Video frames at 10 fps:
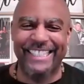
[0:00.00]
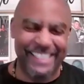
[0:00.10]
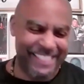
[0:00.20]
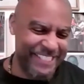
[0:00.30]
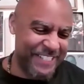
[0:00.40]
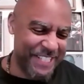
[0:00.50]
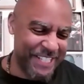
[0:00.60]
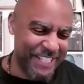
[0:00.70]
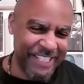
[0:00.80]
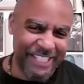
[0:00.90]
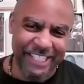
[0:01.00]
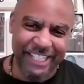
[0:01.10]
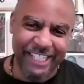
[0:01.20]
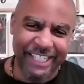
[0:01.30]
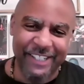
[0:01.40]
And then I would
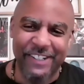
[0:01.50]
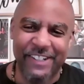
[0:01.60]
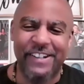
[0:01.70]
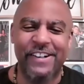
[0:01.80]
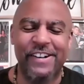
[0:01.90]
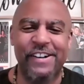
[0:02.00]
say my